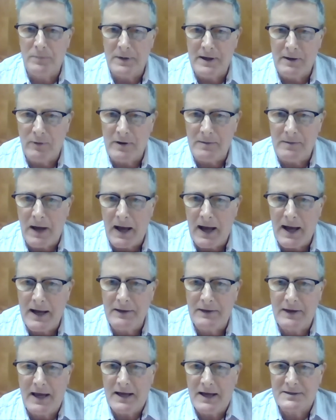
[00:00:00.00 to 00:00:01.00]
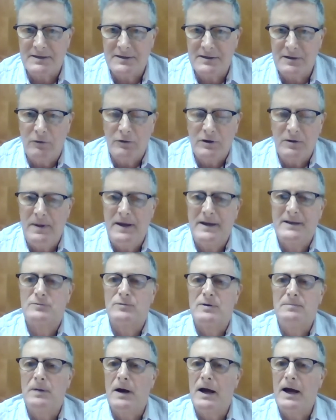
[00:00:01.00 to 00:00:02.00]
be repaid, the house is sold, the bank's
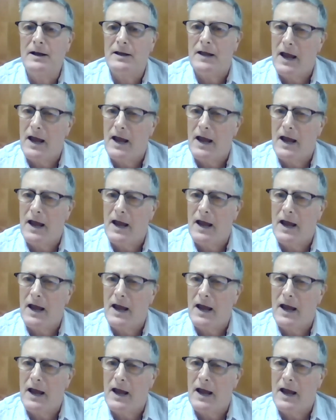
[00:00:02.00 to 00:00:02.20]
repaid,